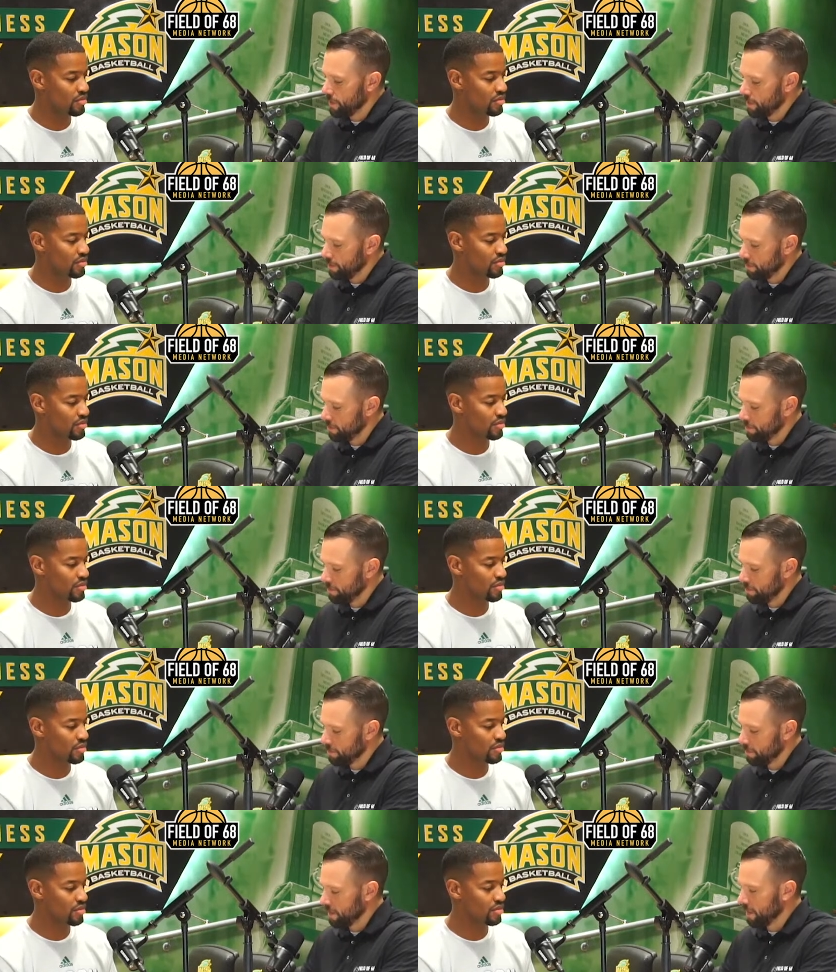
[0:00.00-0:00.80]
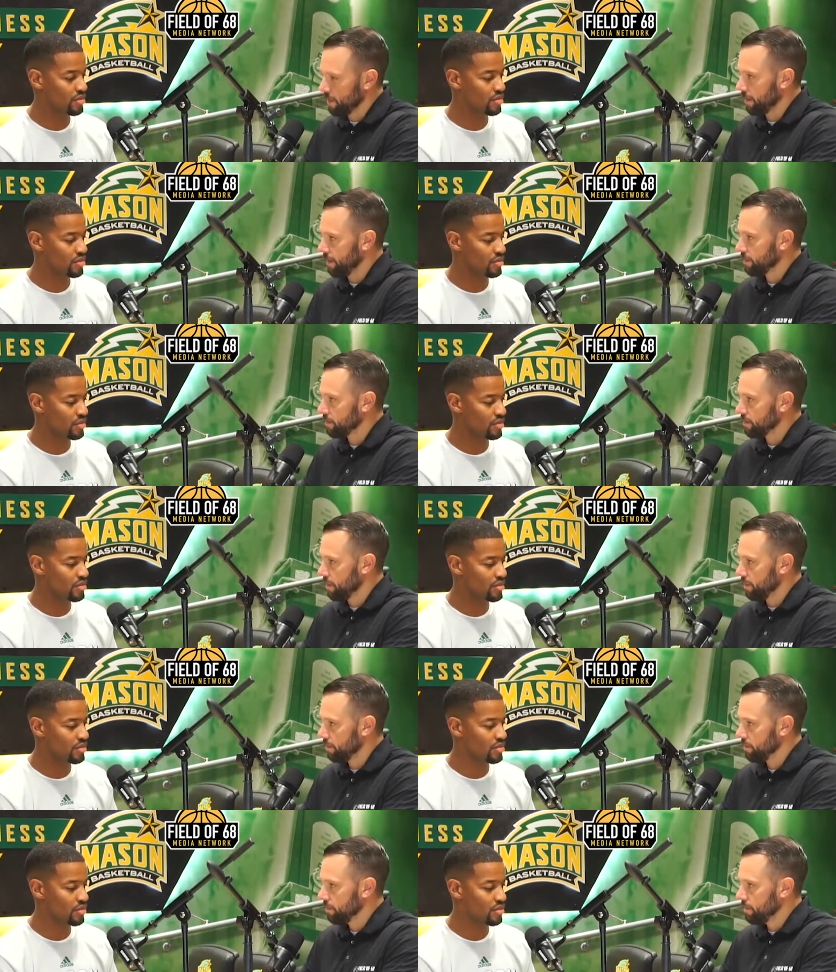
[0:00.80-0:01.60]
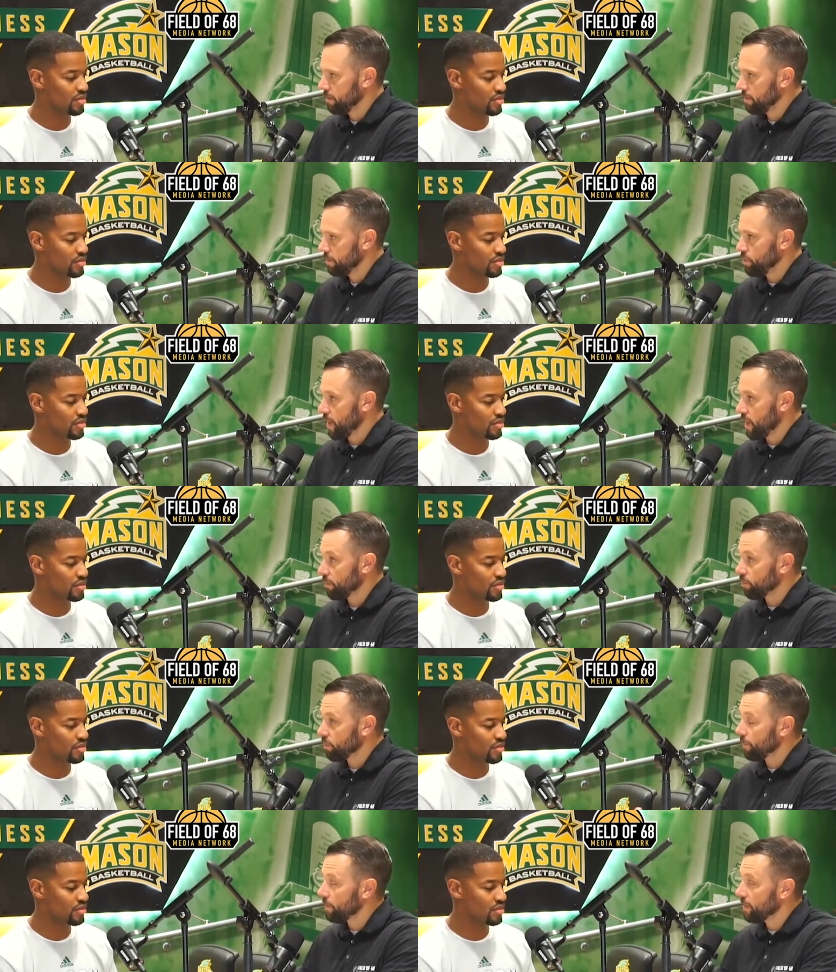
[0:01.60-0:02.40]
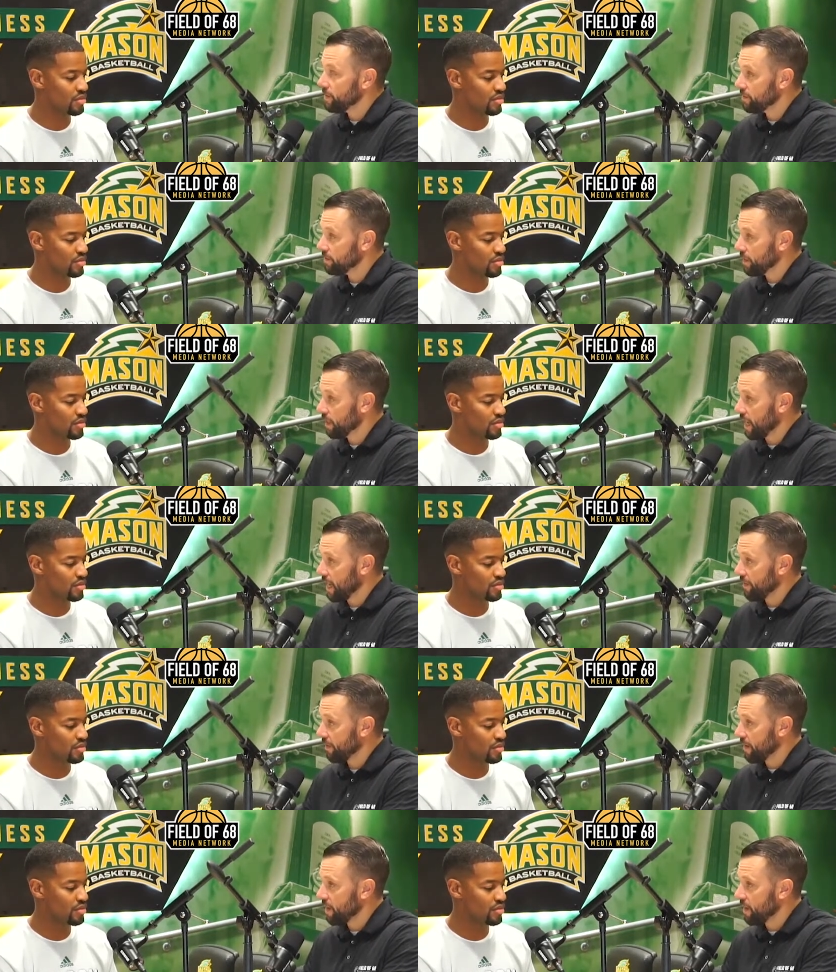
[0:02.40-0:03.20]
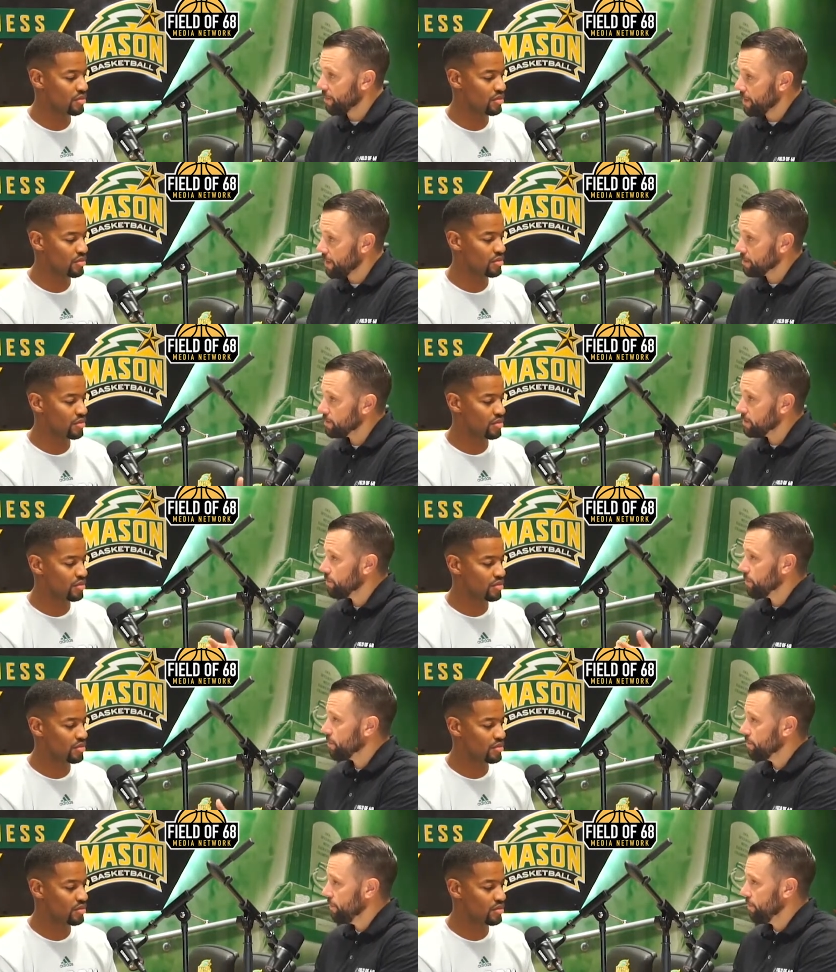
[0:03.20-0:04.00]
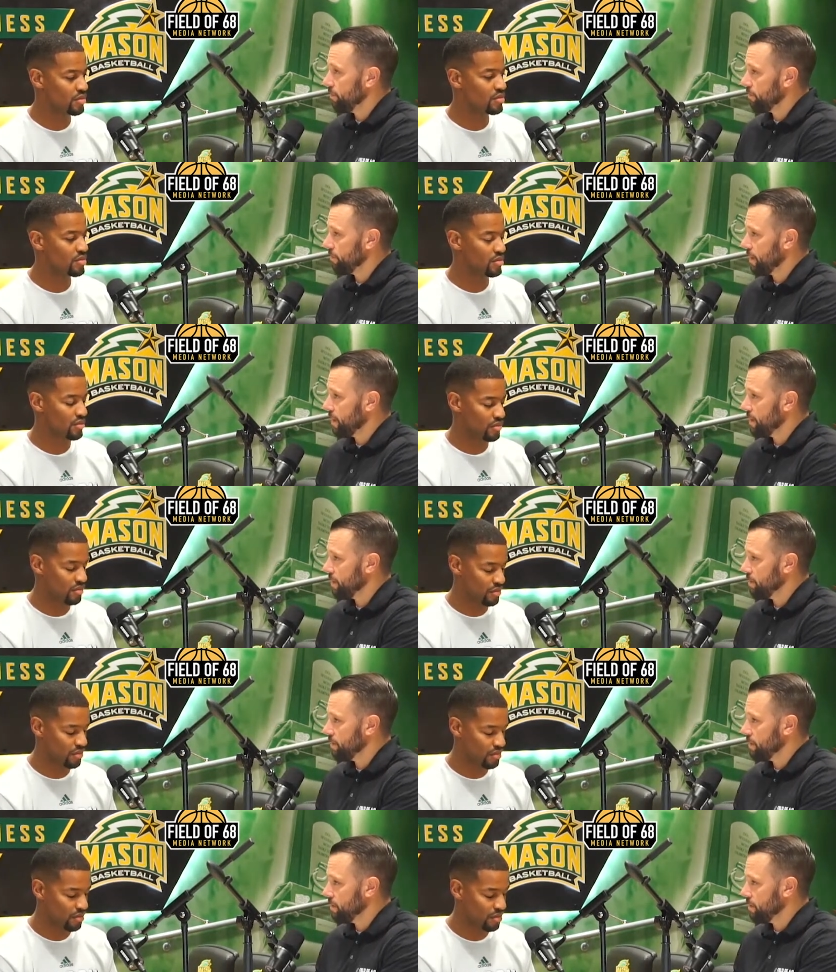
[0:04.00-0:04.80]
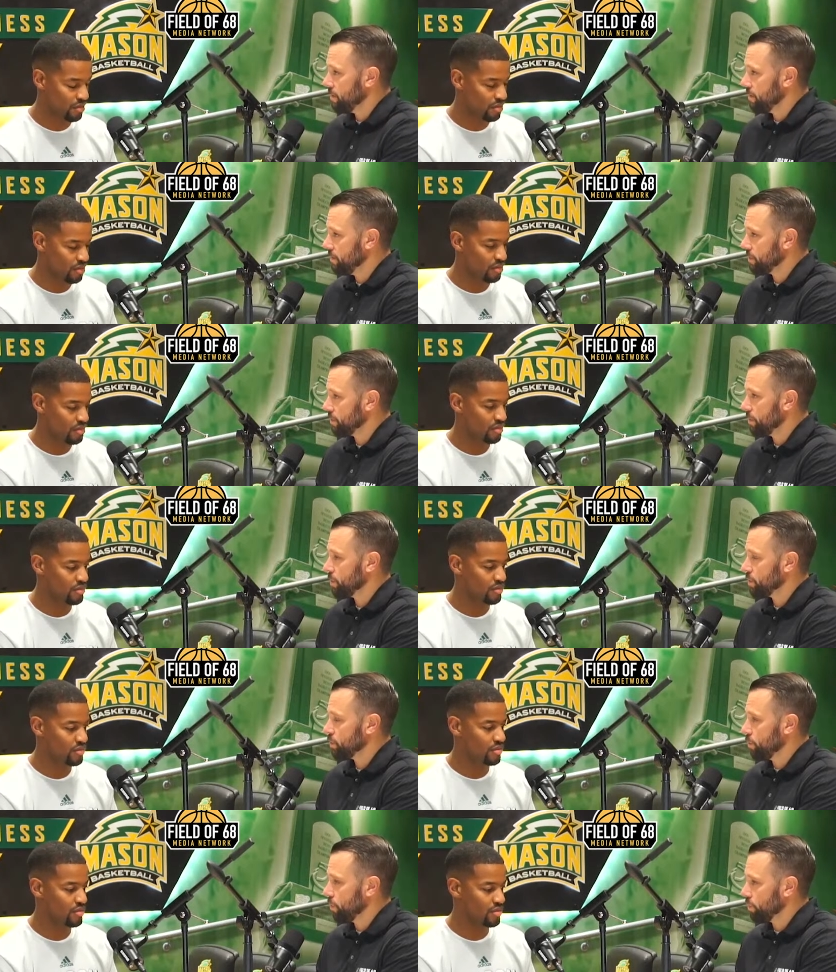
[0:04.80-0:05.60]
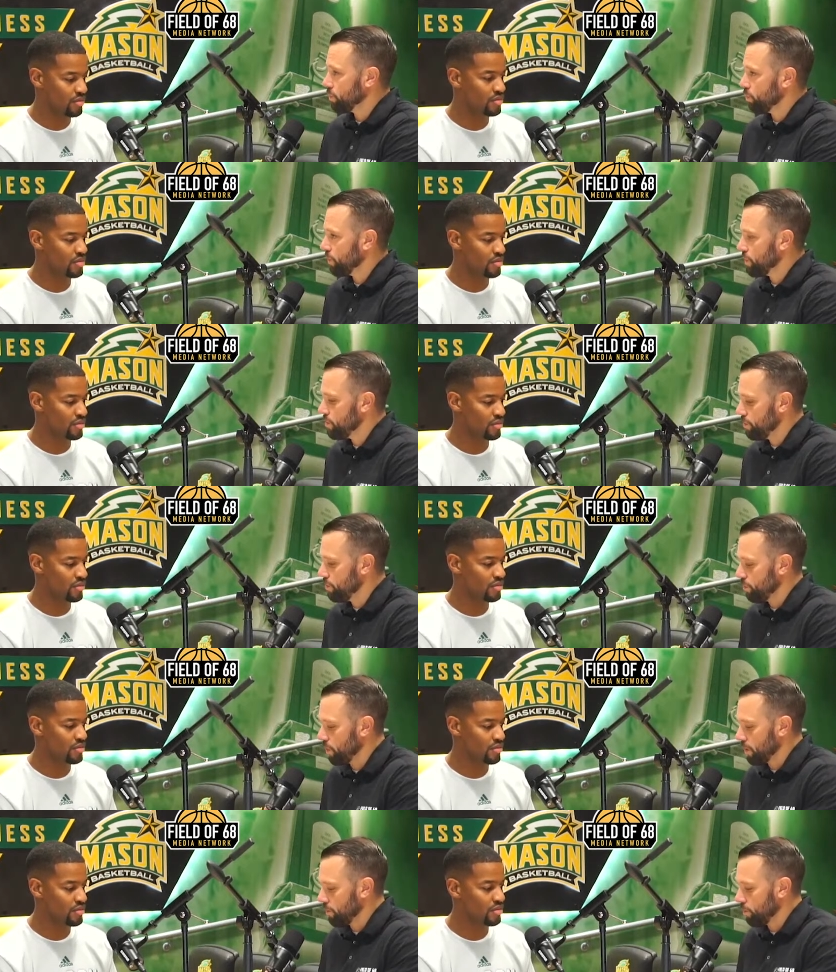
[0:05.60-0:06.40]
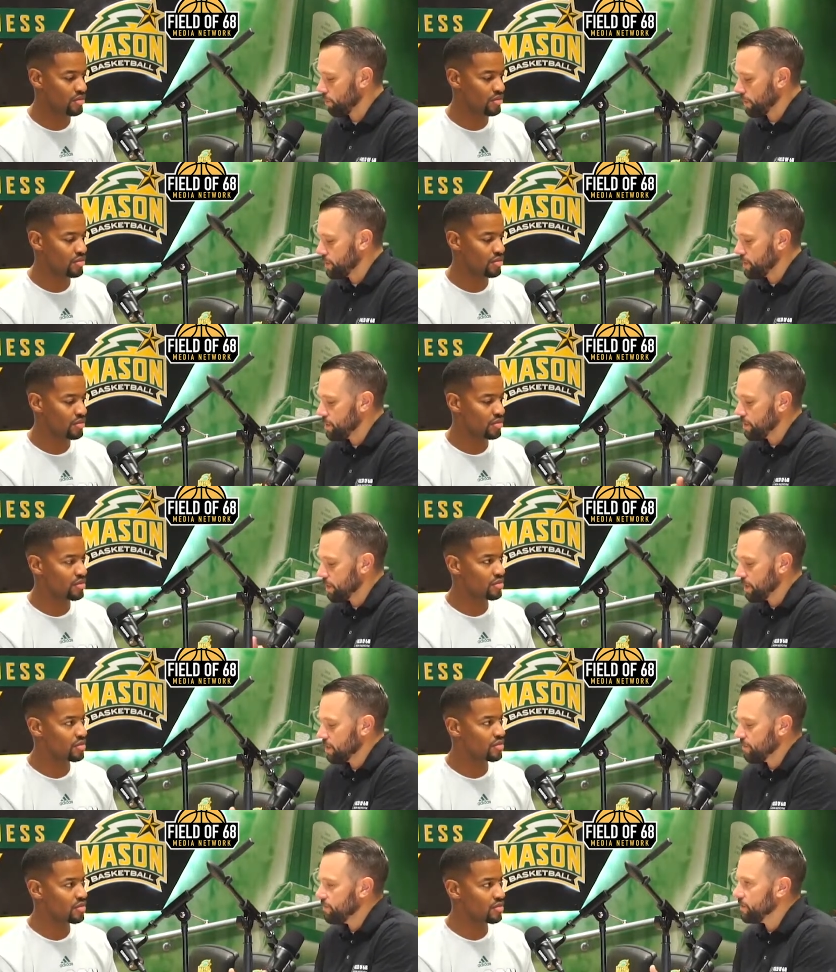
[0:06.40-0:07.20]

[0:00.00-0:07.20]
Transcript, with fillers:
Speaker 1: in the Atlantic 10. You got him replacing a guy that kind of made a similar move, right? in, in Deshaun Schwartz. What do you mm-hmm. what what is he going to give